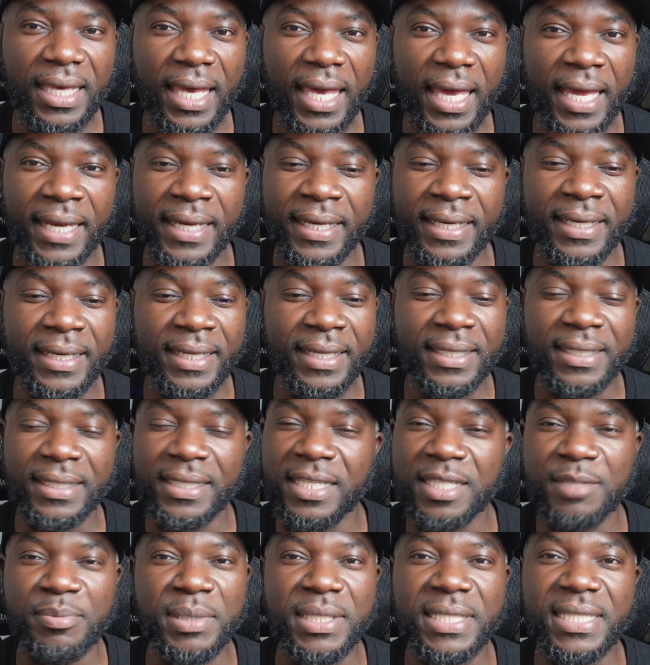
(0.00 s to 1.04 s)
And
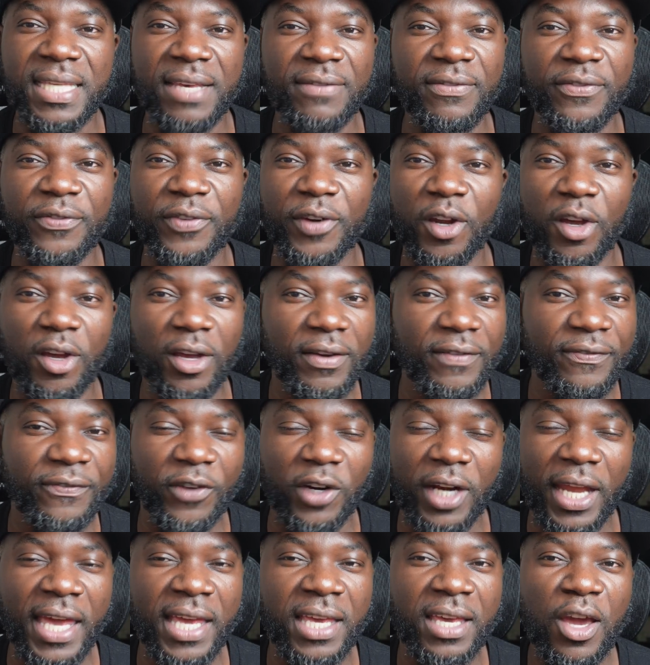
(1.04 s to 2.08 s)
he's been saving
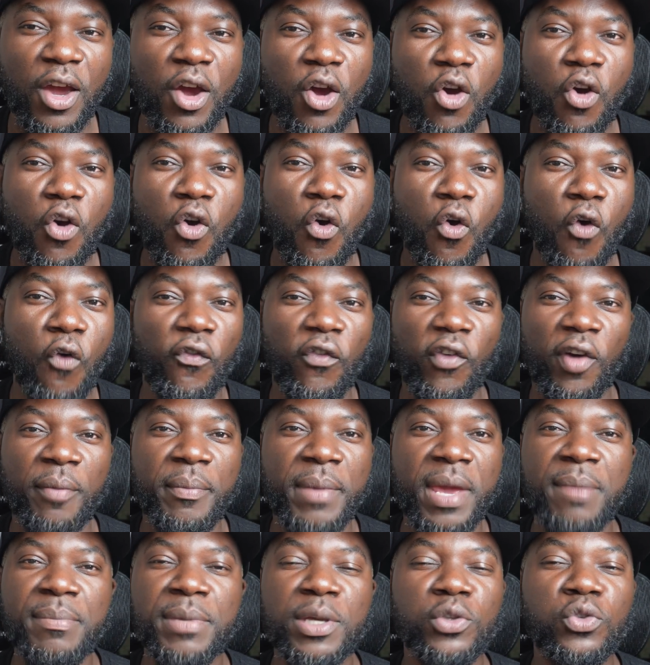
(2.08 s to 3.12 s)
for like over
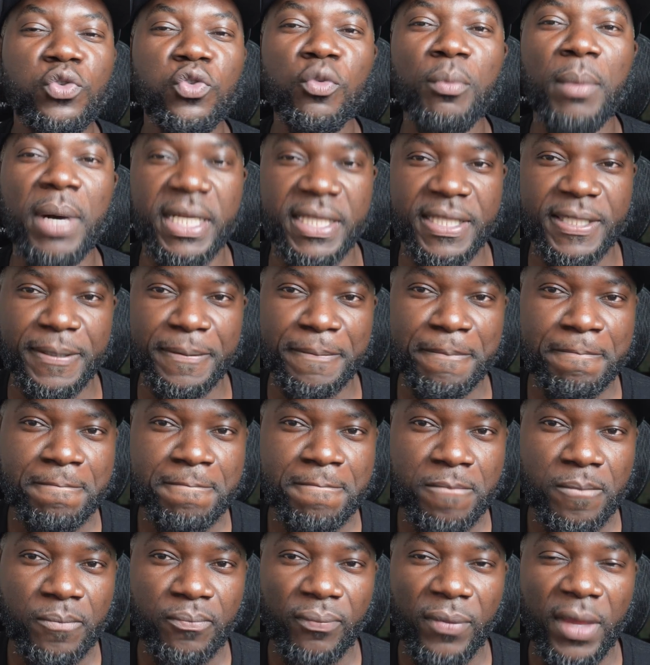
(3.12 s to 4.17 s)
maybe 2 months.
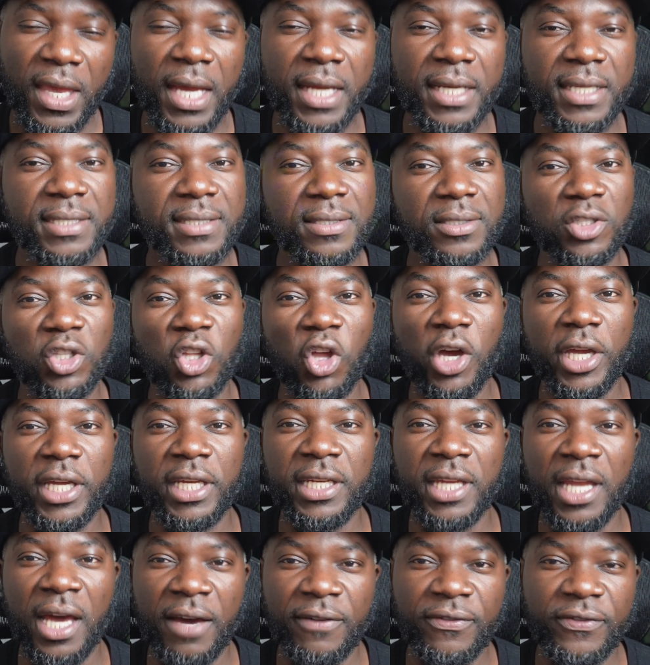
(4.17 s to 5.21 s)
And it's still not
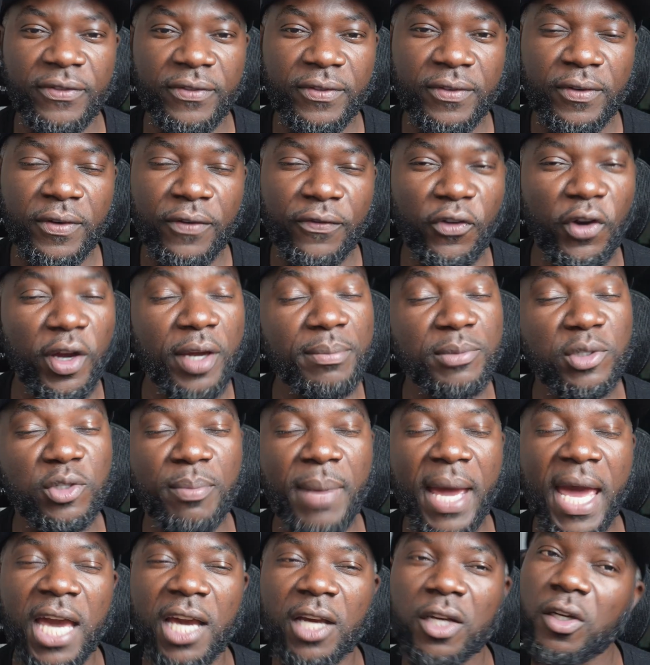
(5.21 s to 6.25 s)
enough for him to
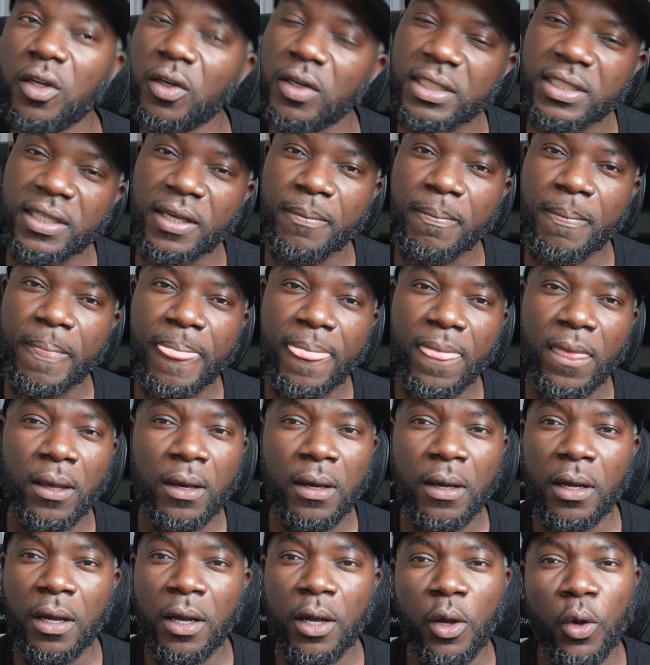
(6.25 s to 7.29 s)
buy a closet.
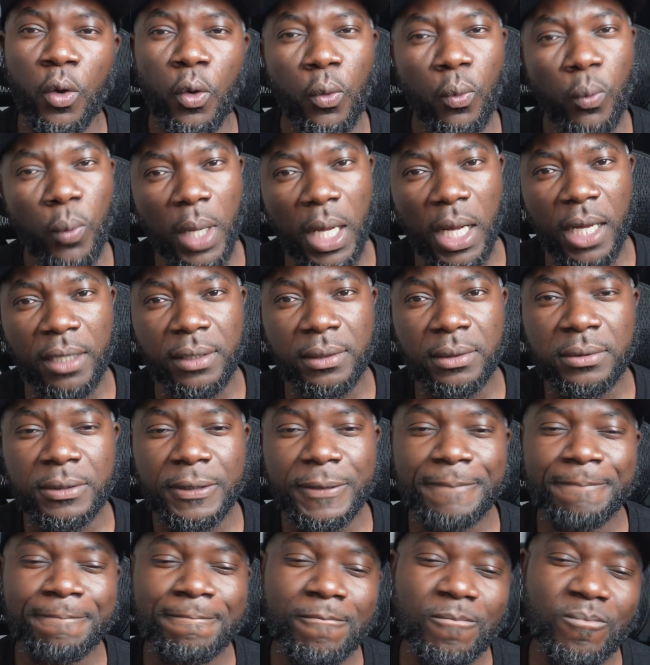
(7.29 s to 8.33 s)

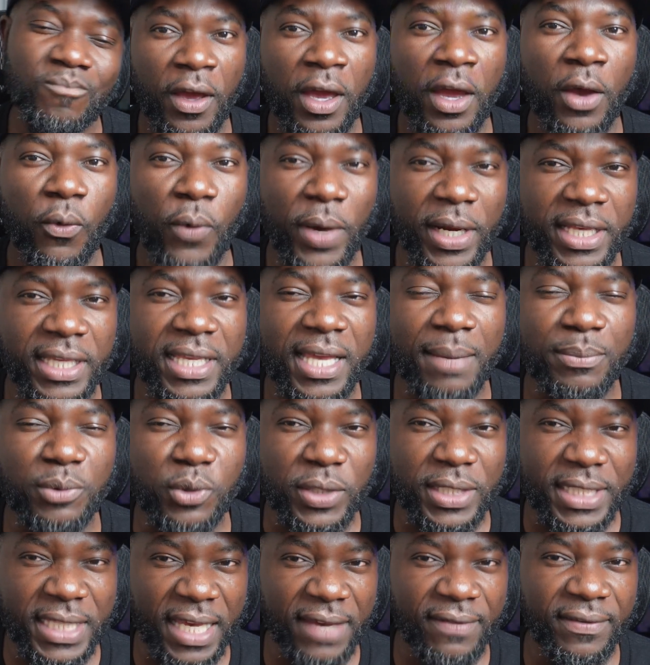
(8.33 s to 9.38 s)
Well, when it comes
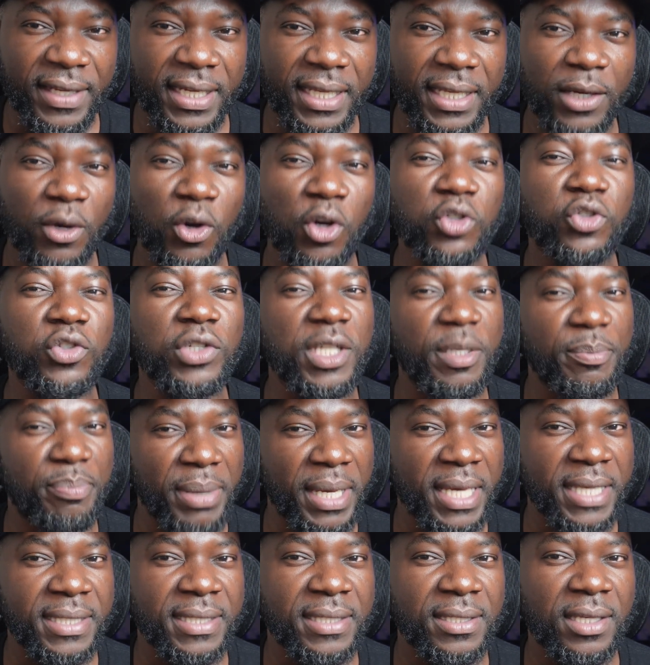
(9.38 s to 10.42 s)
to saving, it also
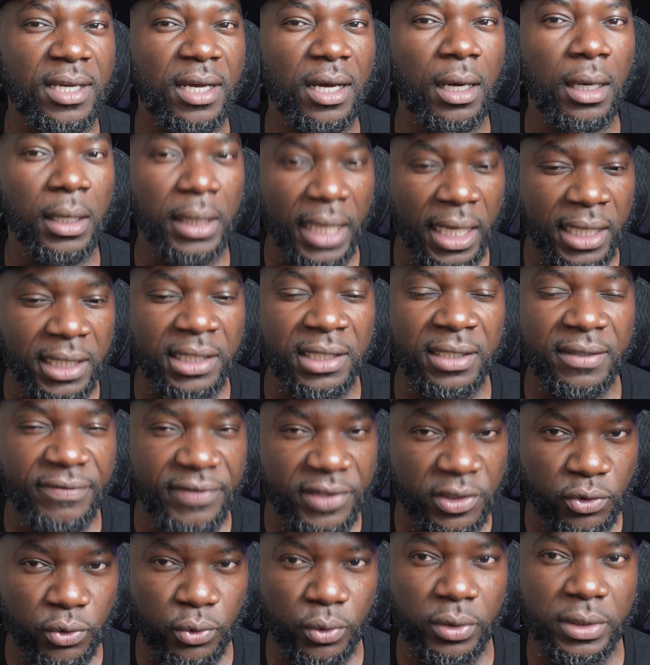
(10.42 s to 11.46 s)
depends on an
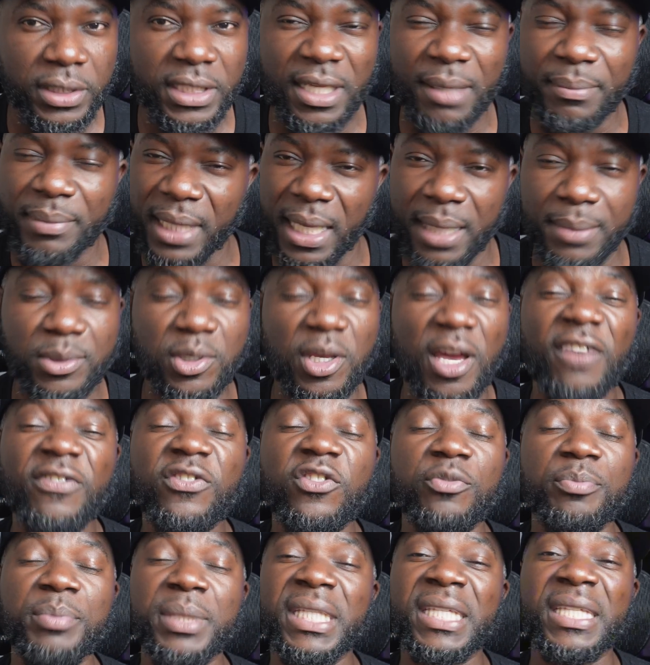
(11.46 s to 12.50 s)
individual. Sometimes you have
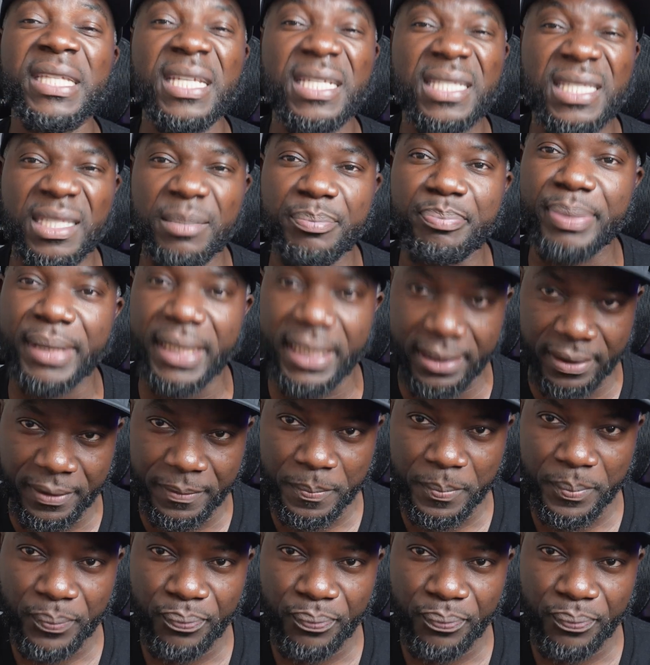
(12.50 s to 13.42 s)
to be disciplined.